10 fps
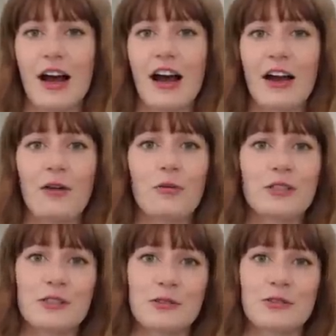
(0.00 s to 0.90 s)
I
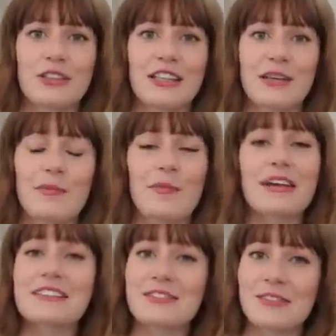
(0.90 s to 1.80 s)
wish you the
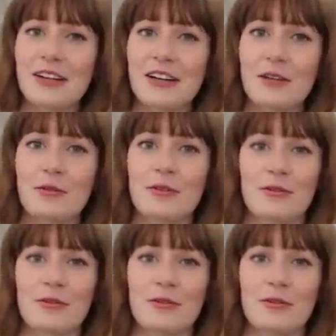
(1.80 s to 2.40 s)
best of luck